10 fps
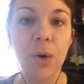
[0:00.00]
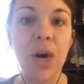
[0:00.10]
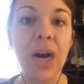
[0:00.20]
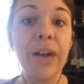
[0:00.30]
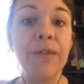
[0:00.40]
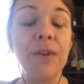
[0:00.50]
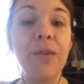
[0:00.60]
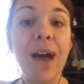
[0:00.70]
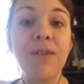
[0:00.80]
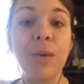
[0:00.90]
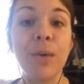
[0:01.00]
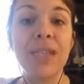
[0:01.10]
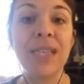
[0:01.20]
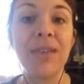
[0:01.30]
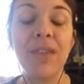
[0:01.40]
or if you've ever
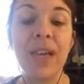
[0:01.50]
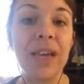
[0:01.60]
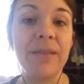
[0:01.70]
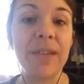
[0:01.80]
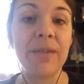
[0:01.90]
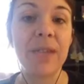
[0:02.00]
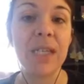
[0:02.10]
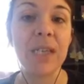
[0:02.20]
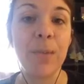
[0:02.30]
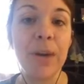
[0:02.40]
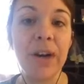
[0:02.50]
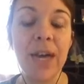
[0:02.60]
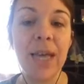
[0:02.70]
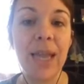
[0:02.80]
received the gifts of the Spirit,